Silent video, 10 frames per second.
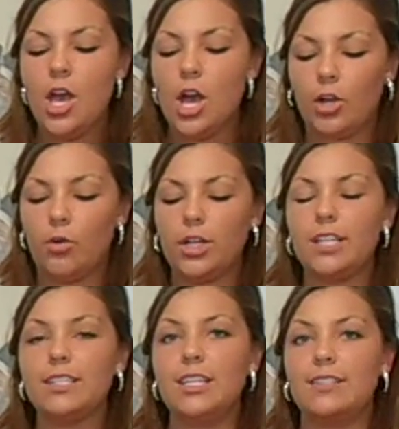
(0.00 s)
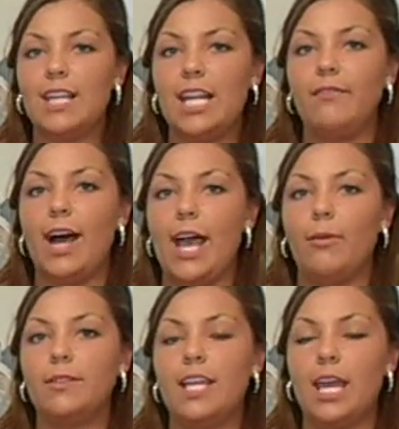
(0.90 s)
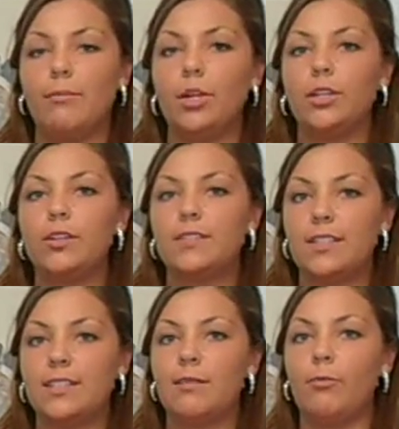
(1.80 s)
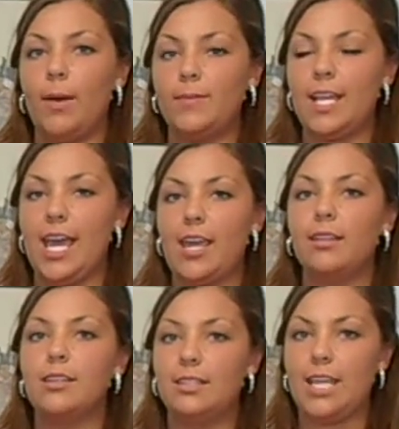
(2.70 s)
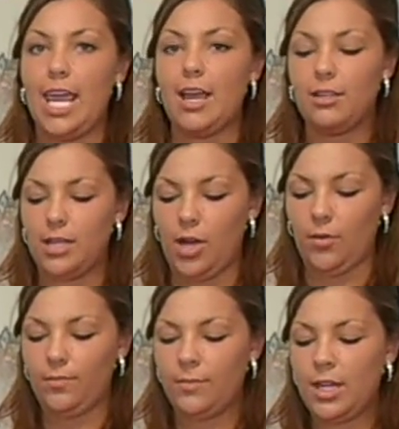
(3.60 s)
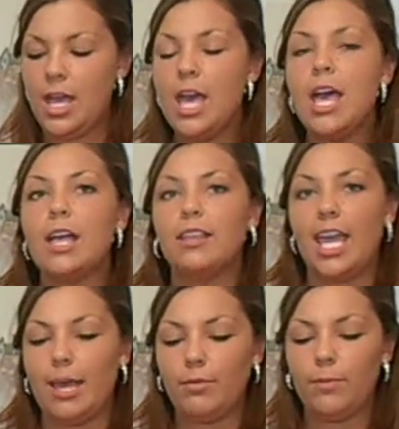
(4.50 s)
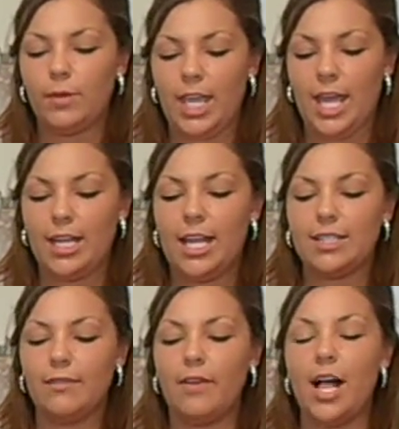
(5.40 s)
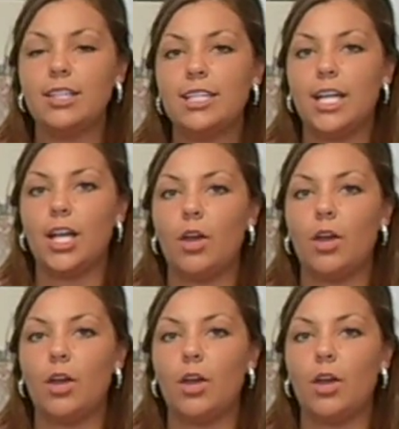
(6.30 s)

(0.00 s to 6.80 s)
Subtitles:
According to the state of Iowa's Amber Alert System website, date unknown, the Amber Plan is a voluntary